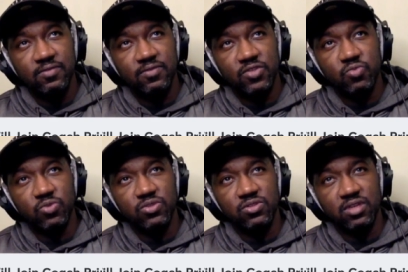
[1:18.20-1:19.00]
this
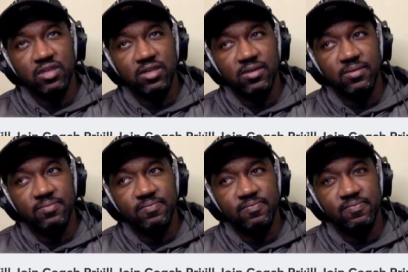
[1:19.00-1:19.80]
was um
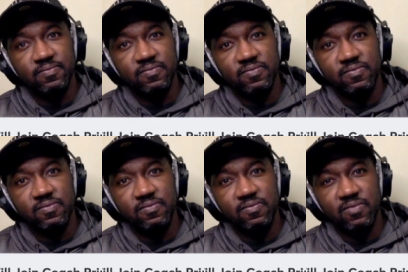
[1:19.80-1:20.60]

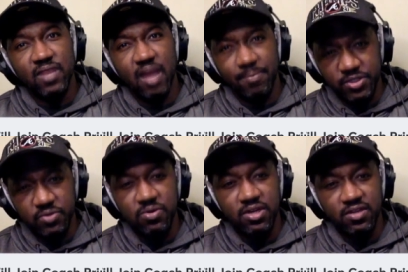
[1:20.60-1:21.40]
an
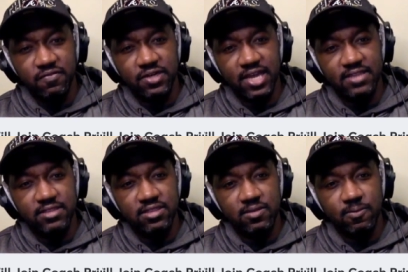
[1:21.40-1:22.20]
opportunity for
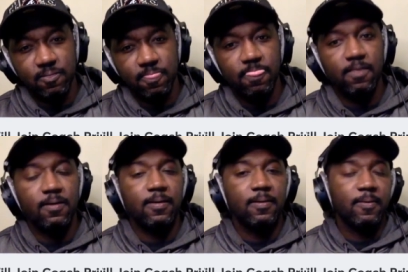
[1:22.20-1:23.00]
Dancy
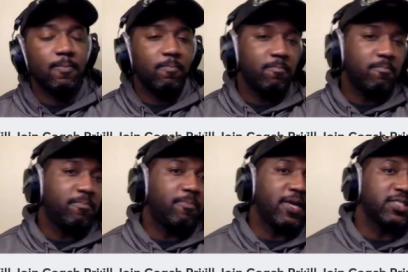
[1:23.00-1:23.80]
mm-hmm.
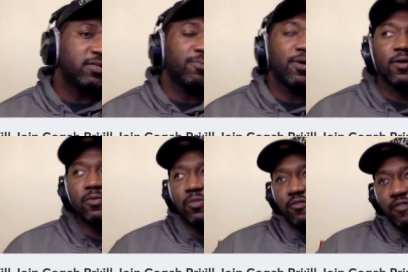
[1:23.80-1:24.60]
based
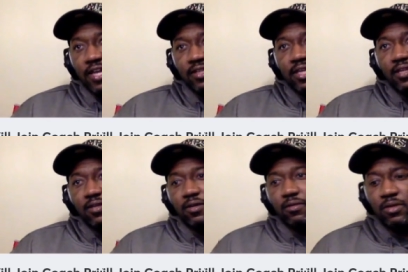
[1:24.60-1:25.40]
upon the fact that
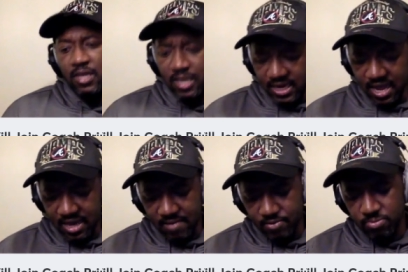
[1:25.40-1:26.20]
uh and I,
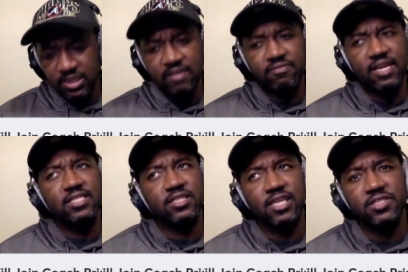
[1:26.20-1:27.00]
and I do believe
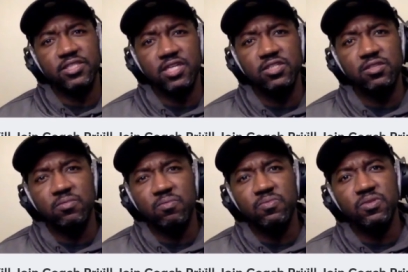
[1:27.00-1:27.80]
Dancy has done
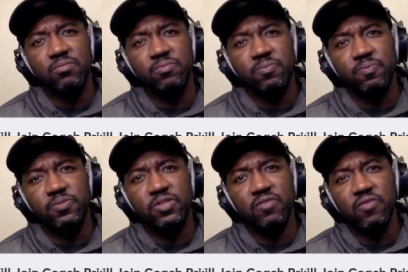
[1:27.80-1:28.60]
some some
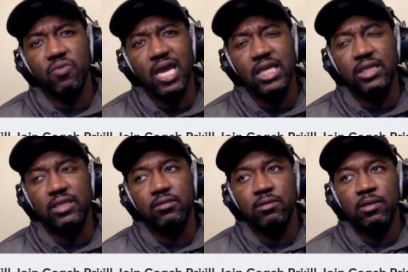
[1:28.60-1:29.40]
stuff on
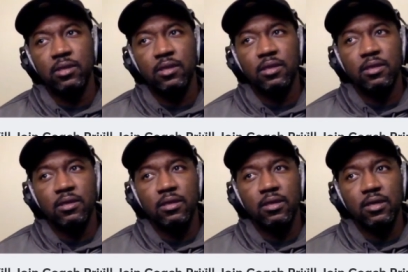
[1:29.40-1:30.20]
like
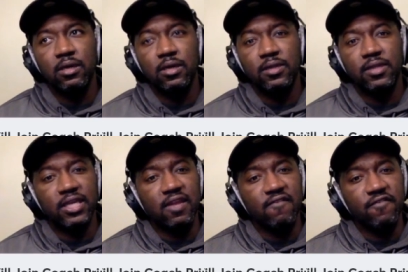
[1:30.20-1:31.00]
uh, the
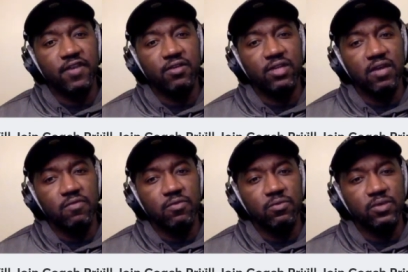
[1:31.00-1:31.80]
NFL
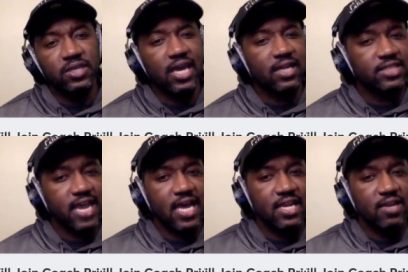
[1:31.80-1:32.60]
level. He kind of
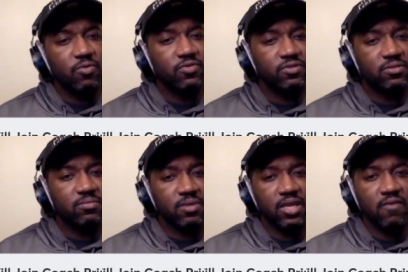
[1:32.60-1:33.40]
tied in with
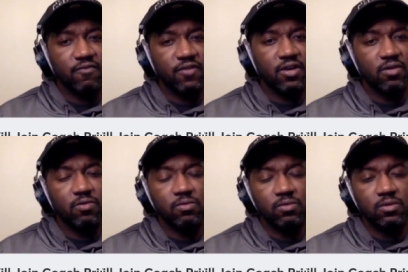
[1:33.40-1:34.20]
some NFL